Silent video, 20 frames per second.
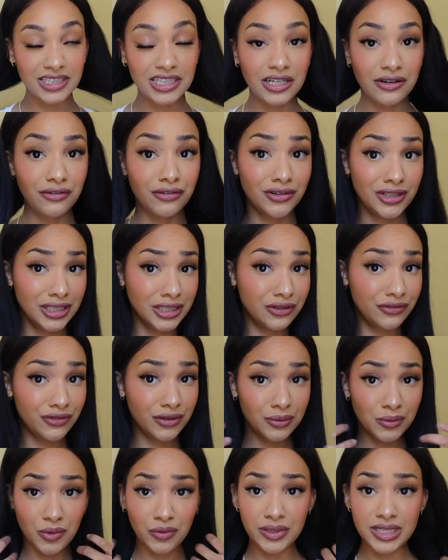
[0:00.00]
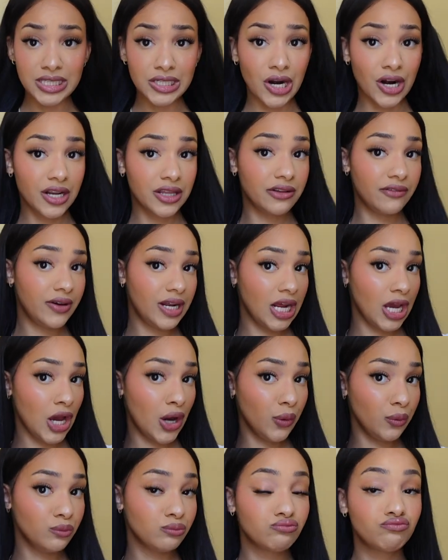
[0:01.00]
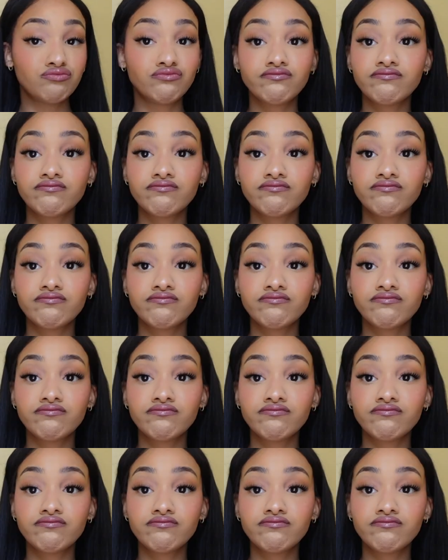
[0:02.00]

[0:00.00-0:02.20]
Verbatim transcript: different from when we started the video?